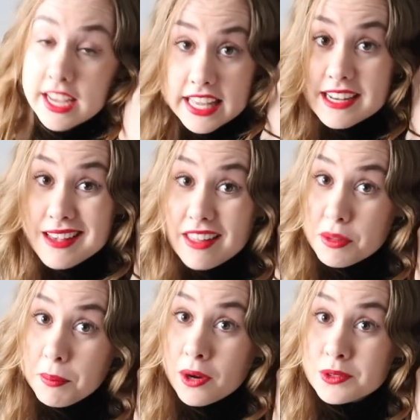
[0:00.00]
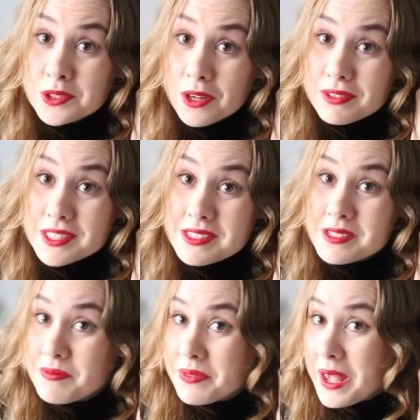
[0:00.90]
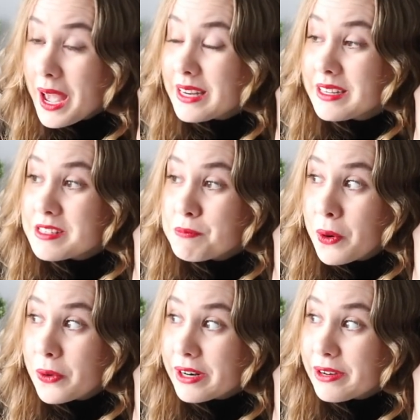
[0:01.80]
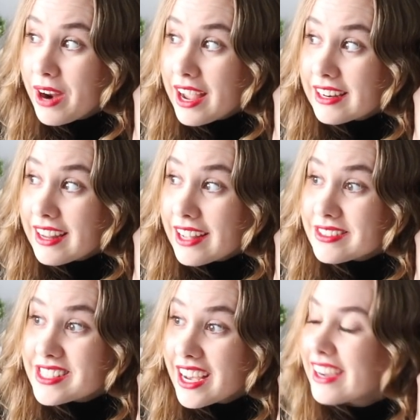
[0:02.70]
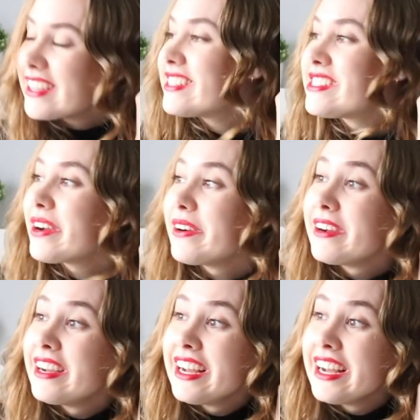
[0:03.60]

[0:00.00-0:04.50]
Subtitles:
It is at the post office and it is pouring rain outside. So